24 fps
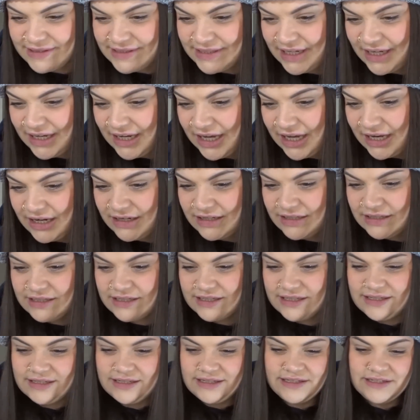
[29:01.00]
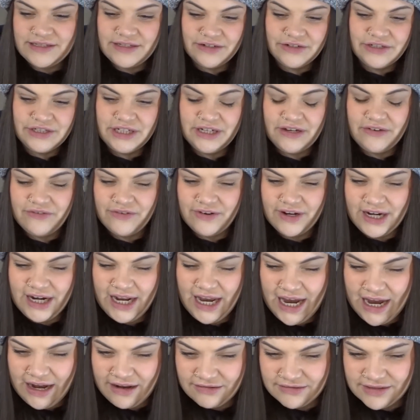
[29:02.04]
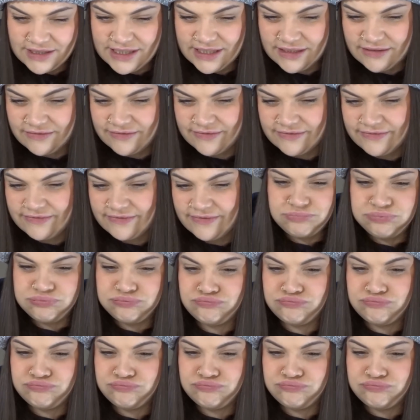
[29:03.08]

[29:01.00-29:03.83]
was like kind of just searching for an ounce of